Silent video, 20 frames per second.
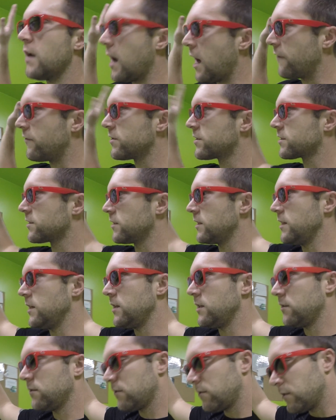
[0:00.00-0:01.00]

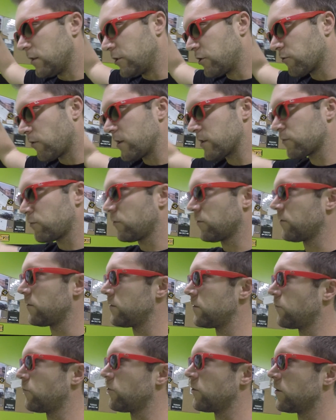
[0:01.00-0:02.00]
obviously the joints
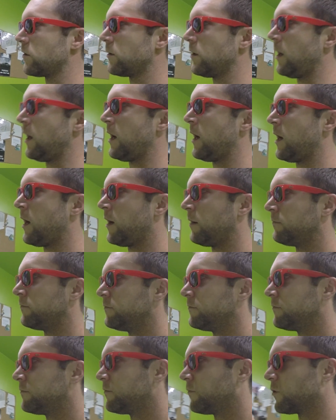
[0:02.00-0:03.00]

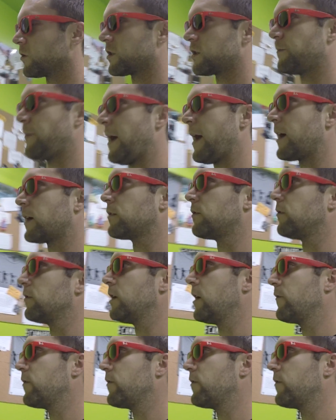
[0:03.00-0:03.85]
were spackled,